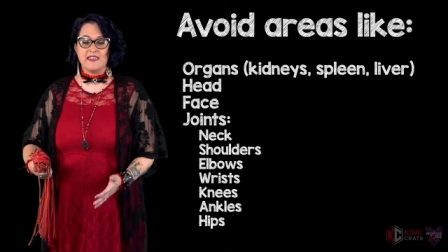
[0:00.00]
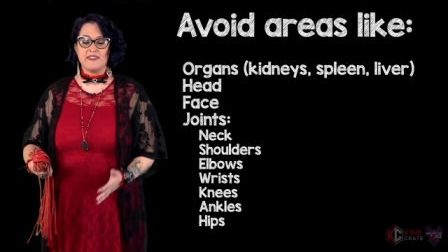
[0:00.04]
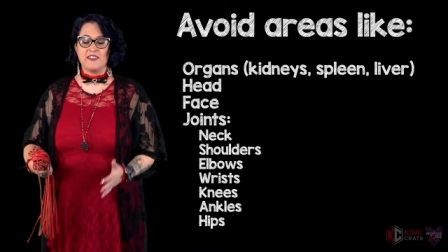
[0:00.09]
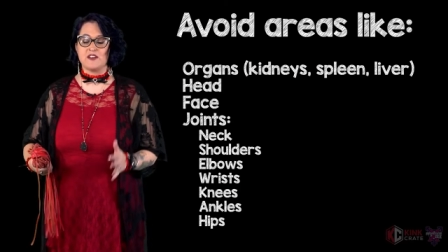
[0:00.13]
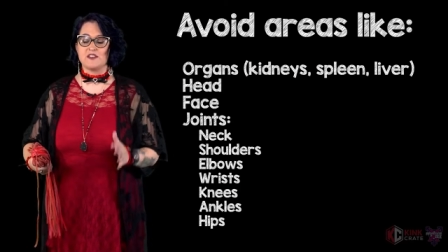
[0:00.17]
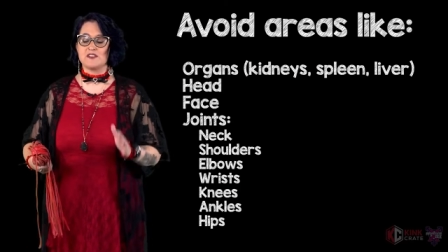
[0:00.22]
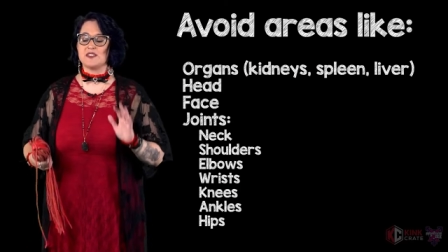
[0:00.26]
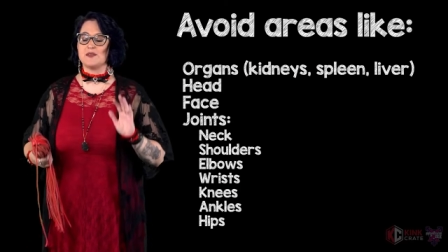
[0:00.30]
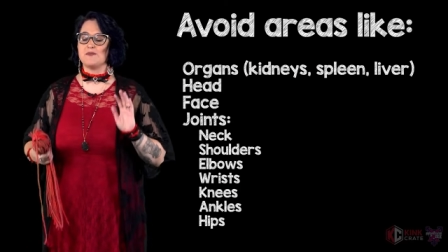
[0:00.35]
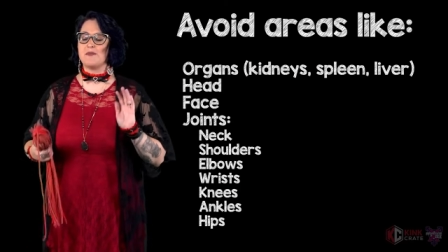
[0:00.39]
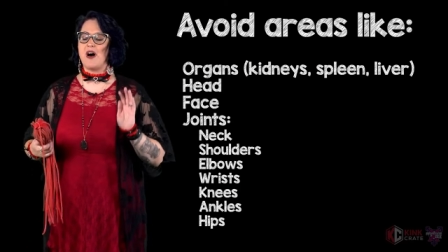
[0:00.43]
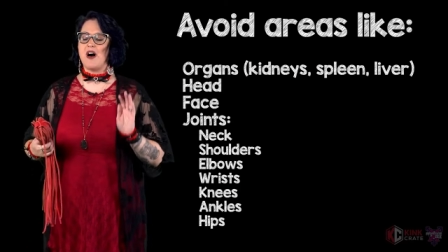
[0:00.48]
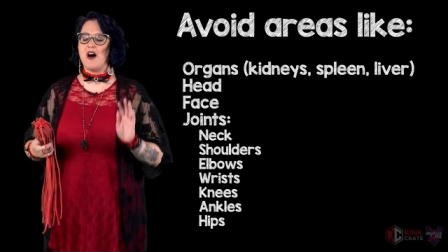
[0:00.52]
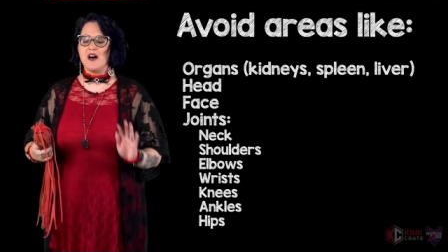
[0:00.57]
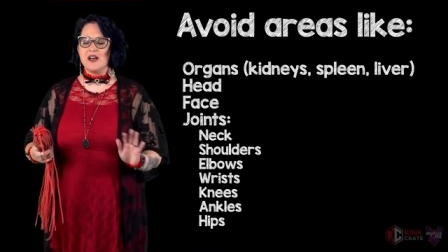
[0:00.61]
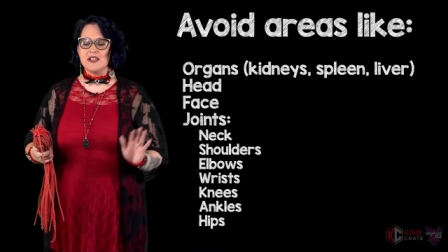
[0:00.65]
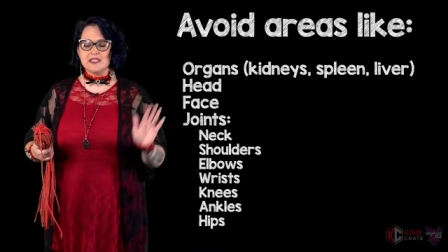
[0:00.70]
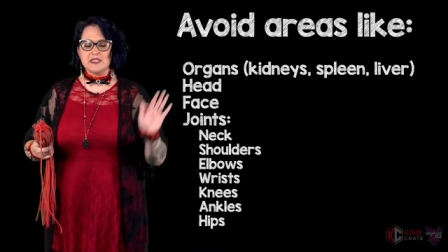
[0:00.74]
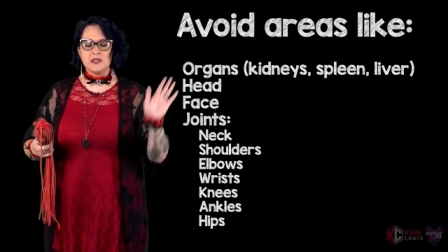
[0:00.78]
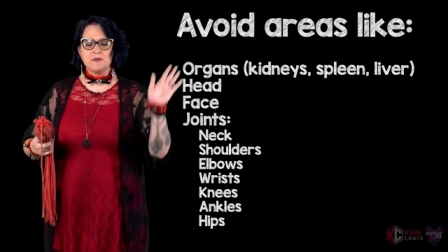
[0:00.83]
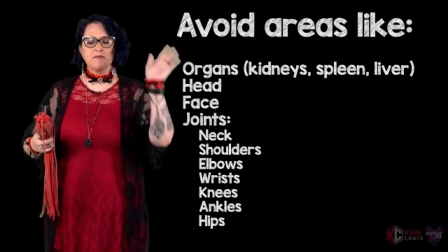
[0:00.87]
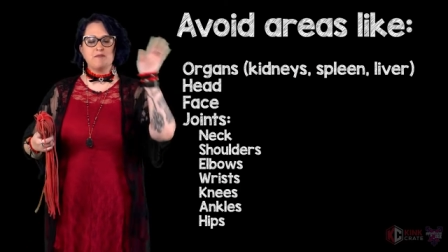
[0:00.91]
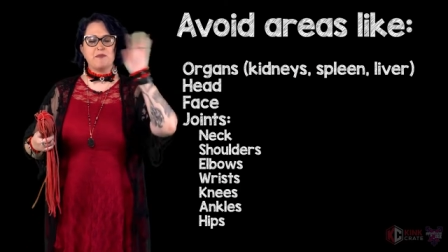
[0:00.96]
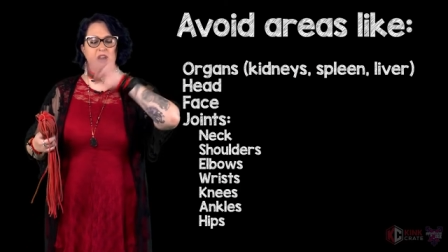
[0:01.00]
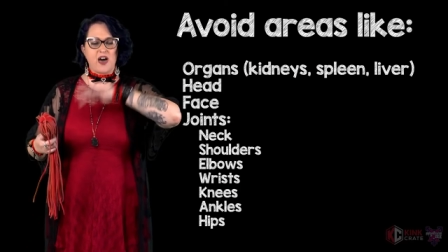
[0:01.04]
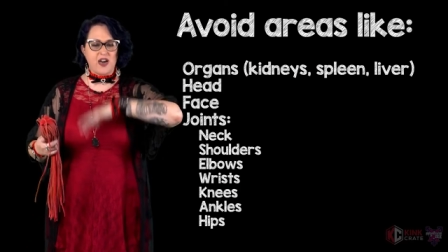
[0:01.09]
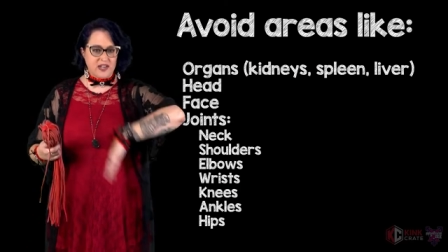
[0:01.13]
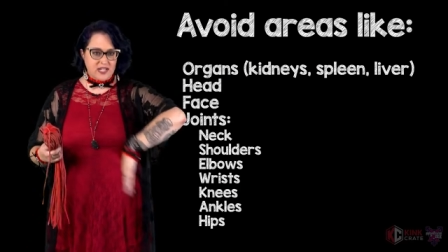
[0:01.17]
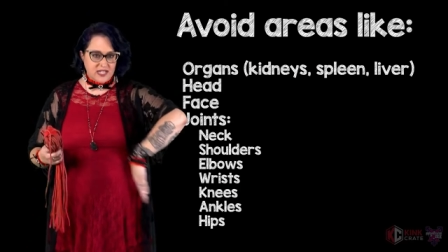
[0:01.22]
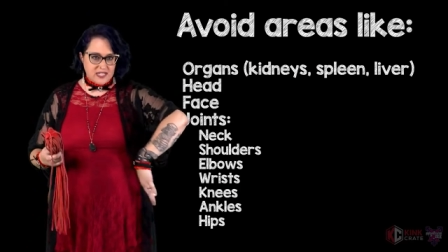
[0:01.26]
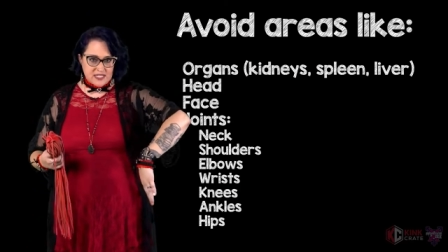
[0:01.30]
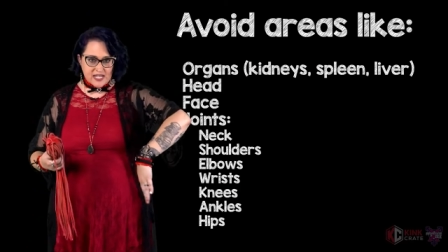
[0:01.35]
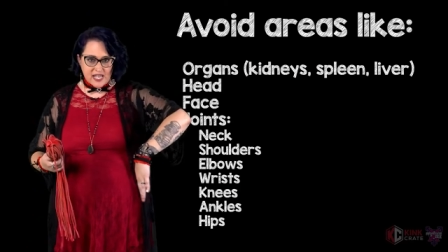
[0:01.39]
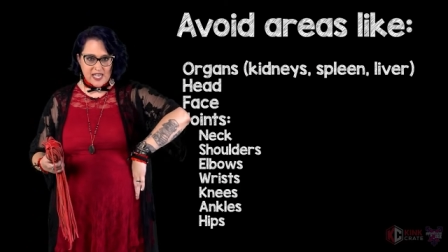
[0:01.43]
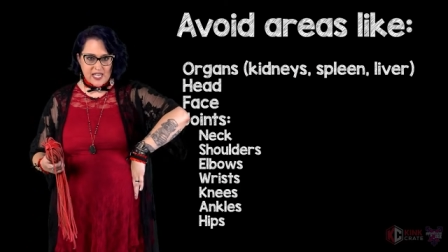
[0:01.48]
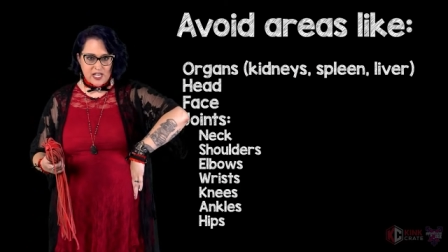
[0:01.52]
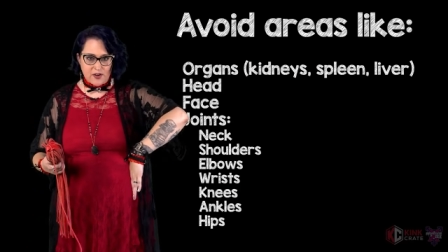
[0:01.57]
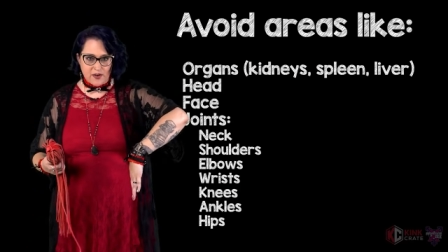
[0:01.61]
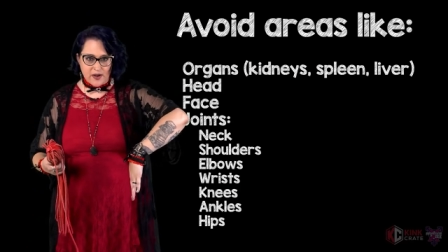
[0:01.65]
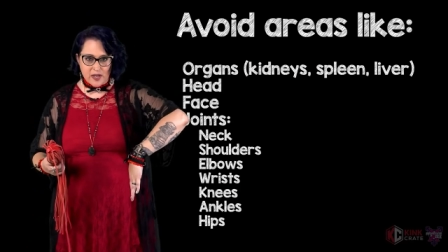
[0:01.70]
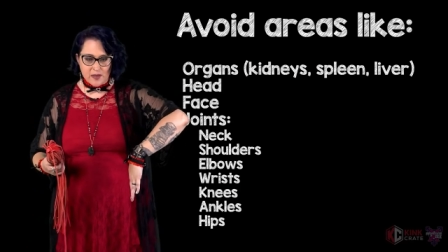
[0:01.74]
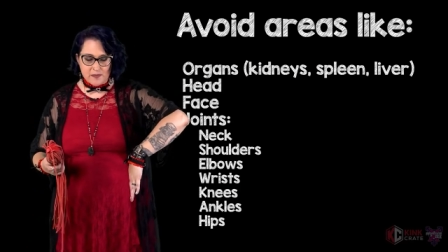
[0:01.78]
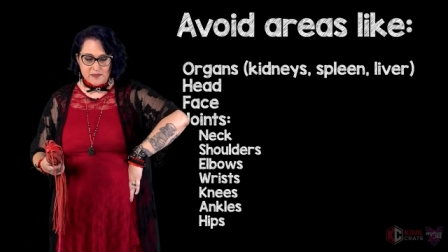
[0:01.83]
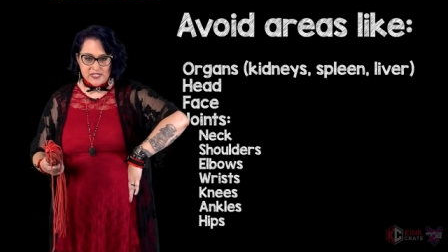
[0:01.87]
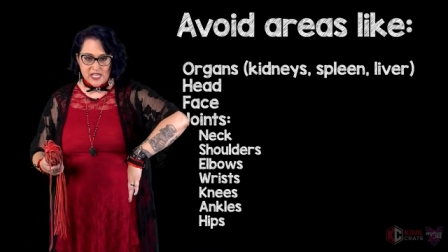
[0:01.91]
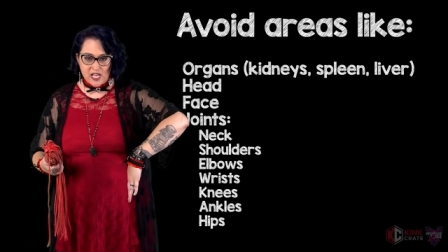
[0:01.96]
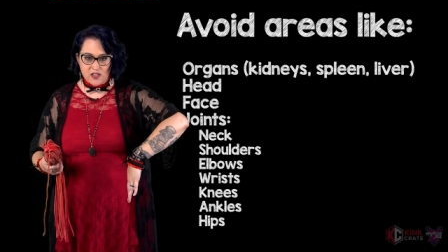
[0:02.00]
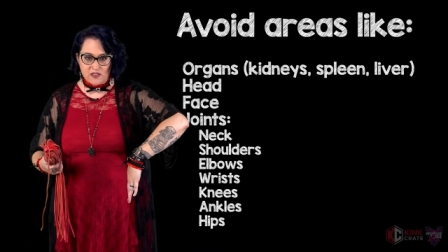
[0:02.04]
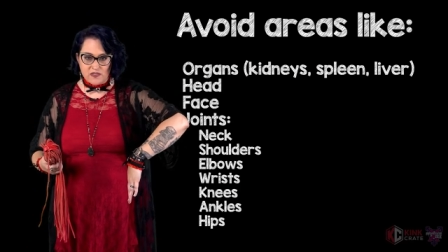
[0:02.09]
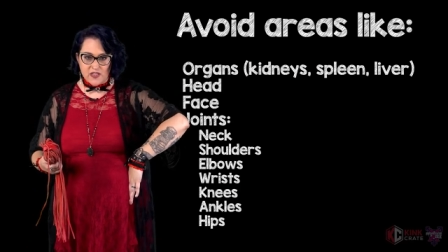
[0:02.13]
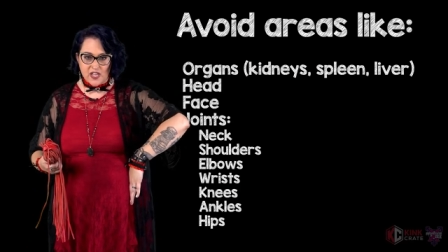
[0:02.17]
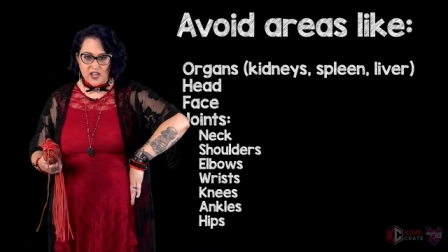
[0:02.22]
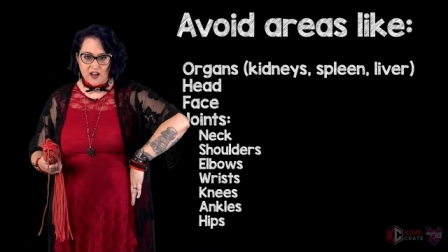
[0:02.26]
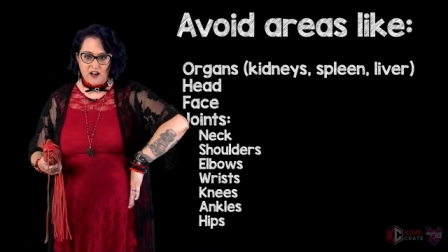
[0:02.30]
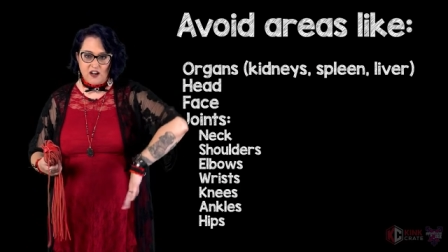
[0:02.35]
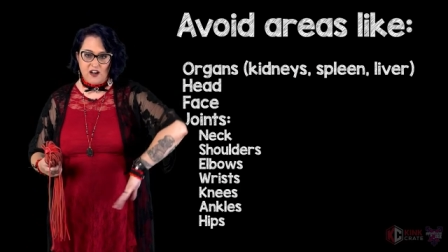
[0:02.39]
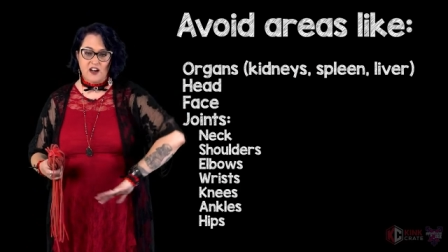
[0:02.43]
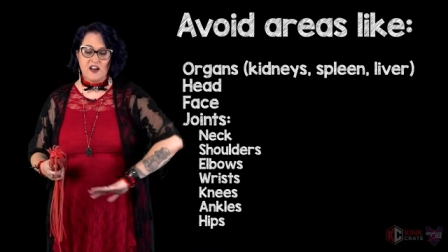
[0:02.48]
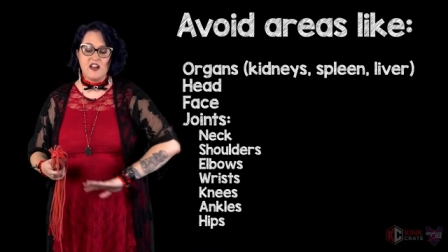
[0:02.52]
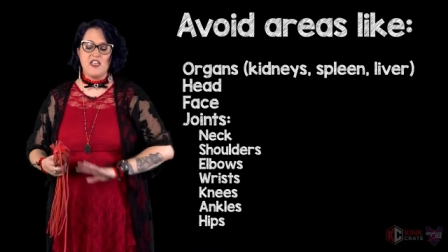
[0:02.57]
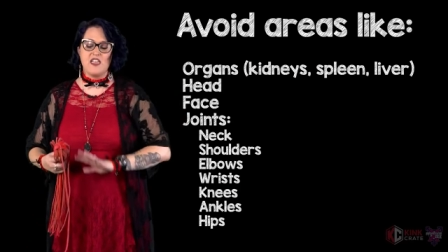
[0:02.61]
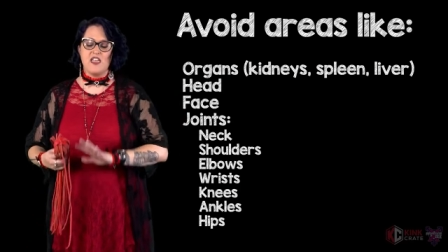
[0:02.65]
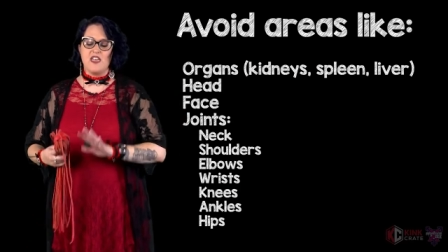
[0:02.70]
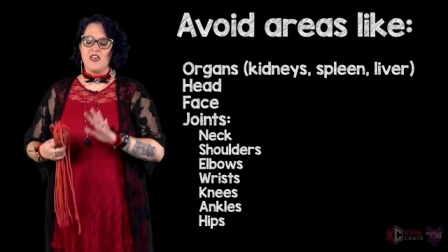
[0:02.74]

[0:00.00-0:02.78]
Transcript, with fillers: There's some awesome body diagrams out there.